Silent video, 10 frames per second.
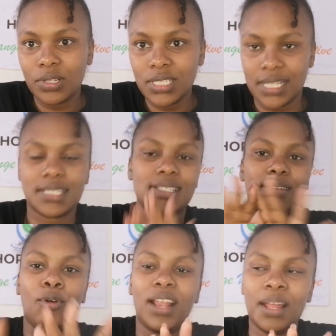actual
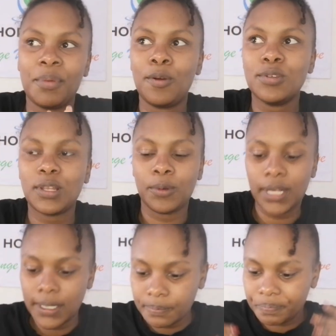test. Okay, let me go
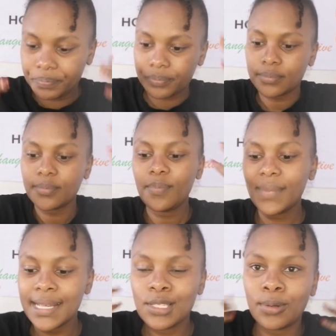slowly.
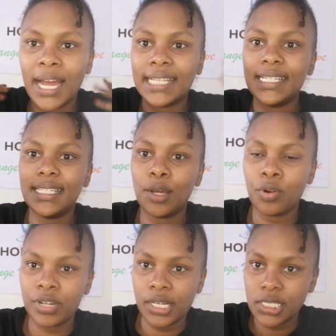So I did
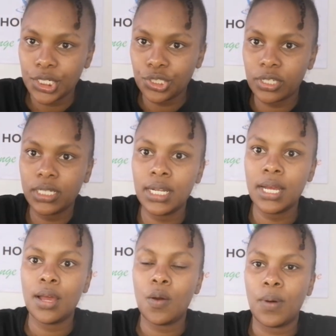the orientation.
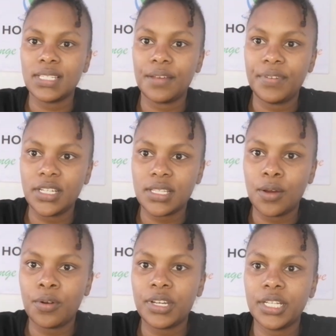Once I finished
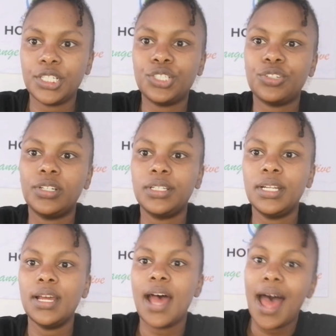the
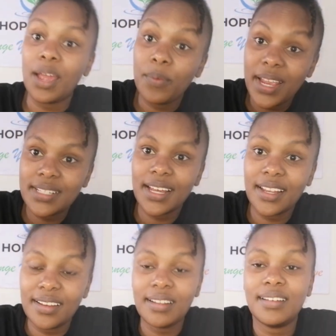orientation, I
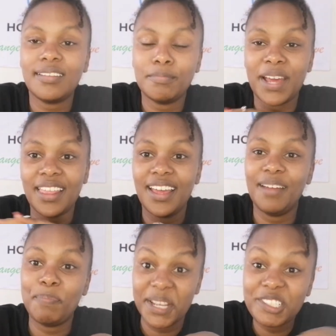waited. By
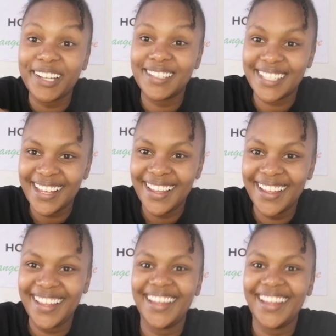the patience,